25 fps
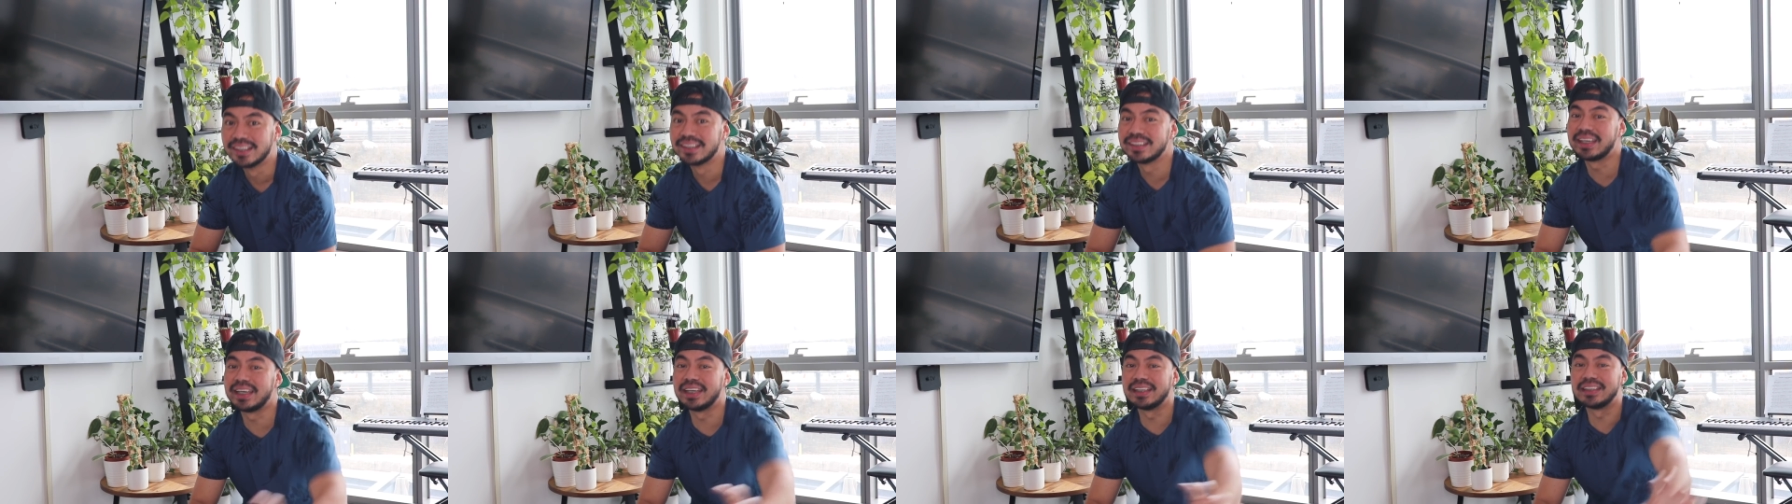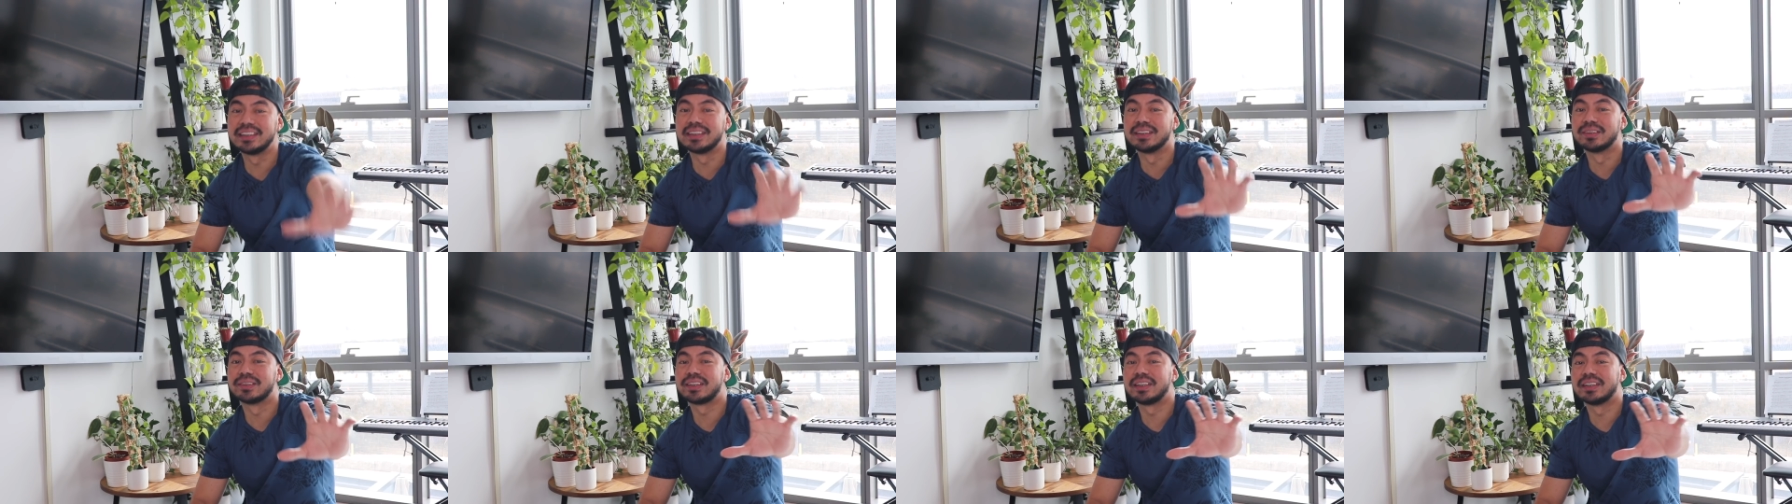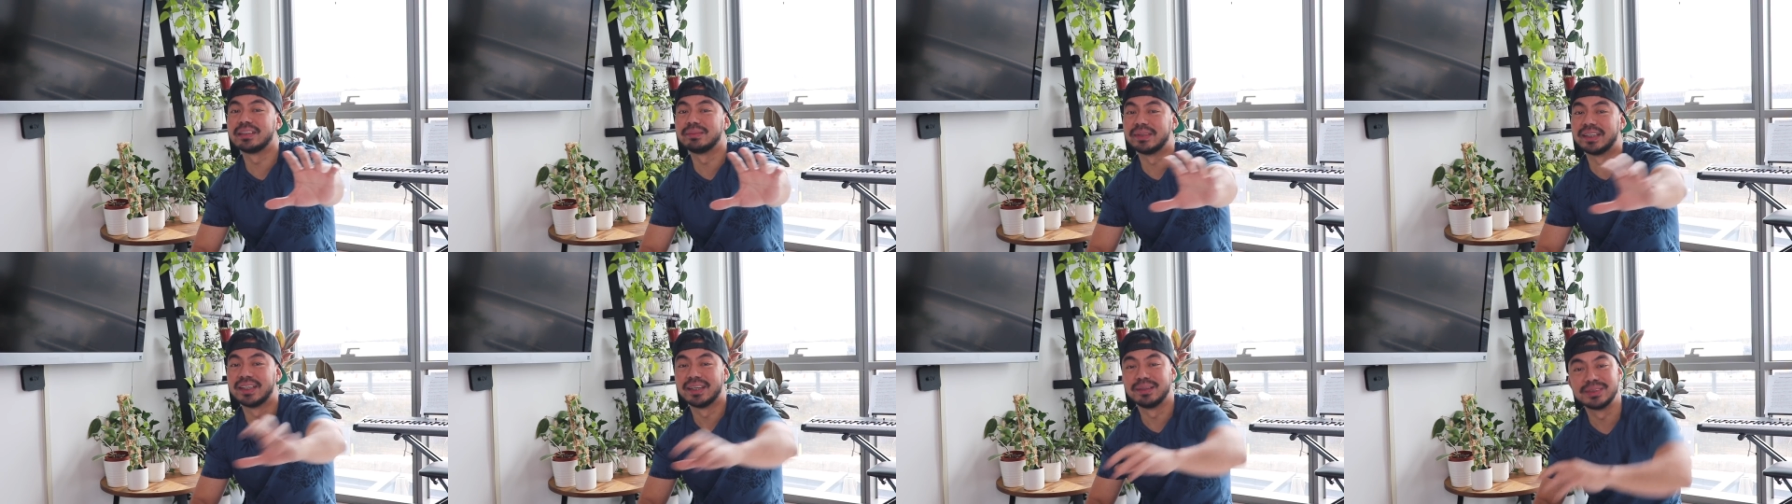Kaylee, don't
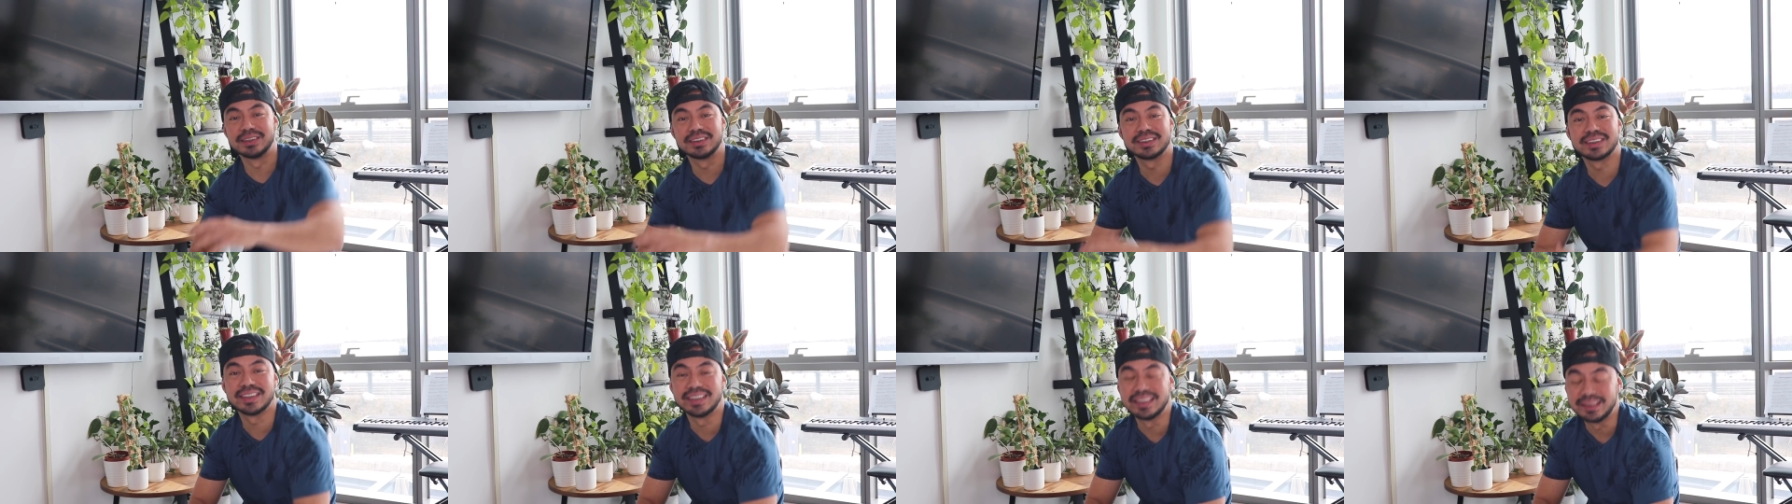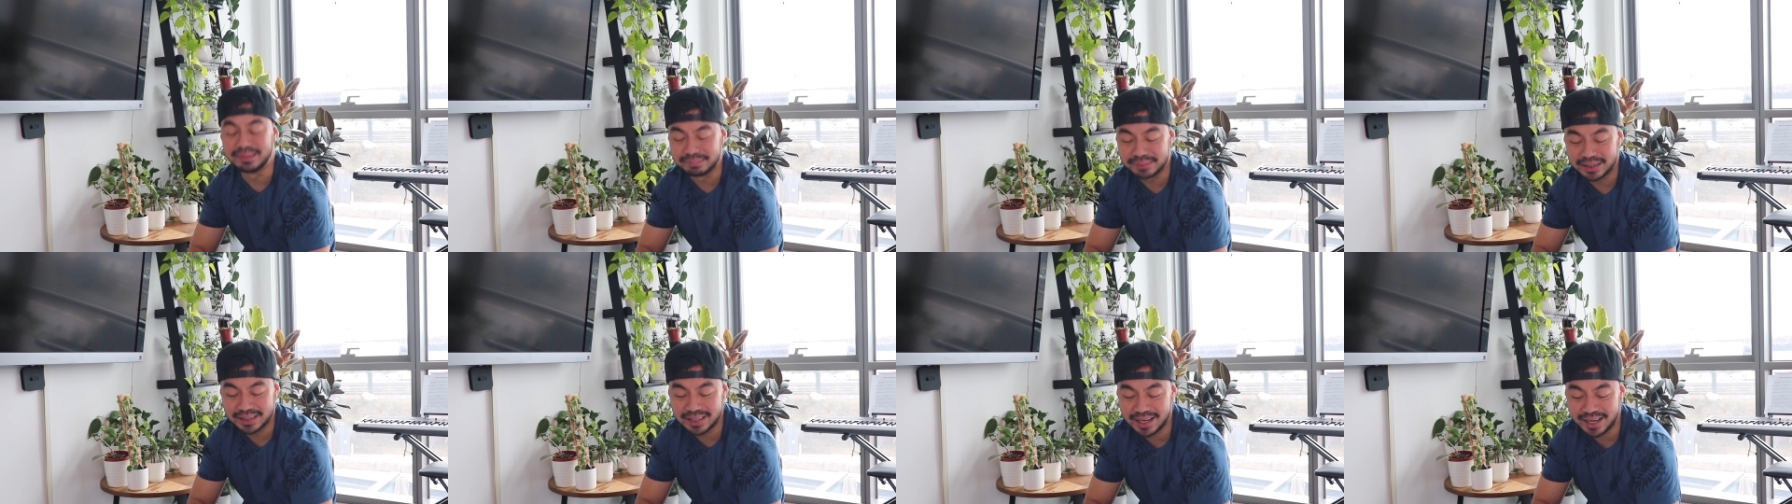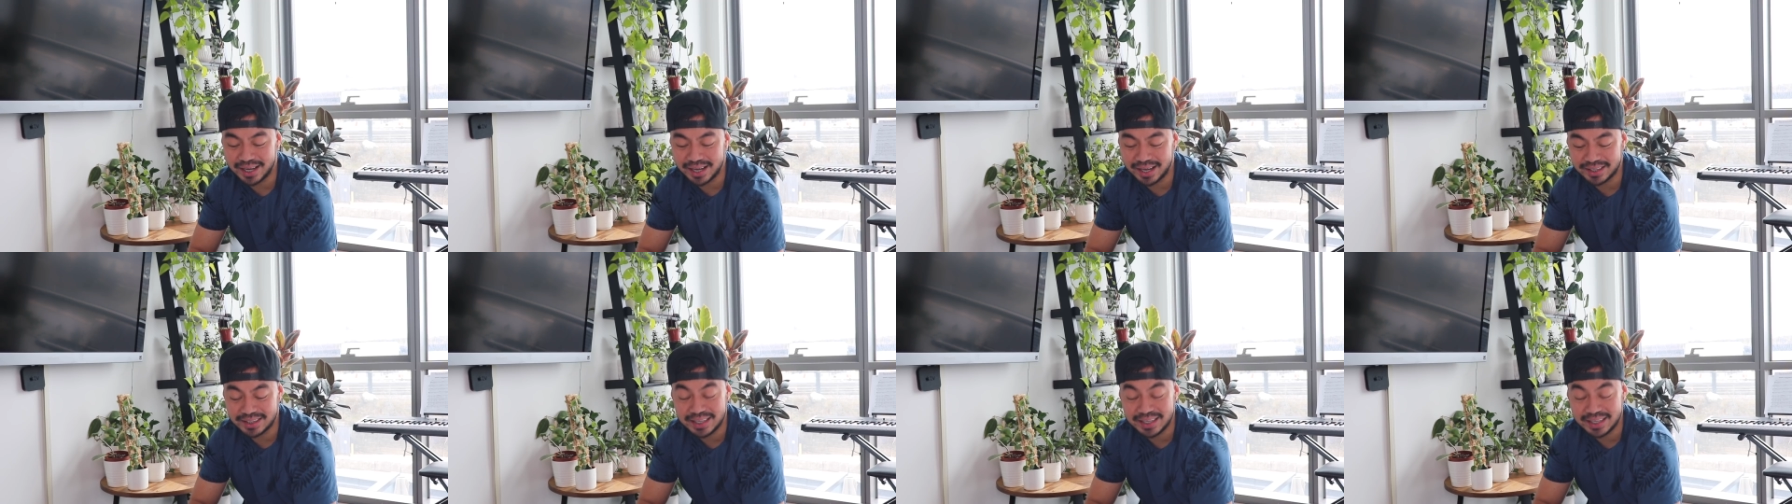kill me. I'm just kidding. But uh,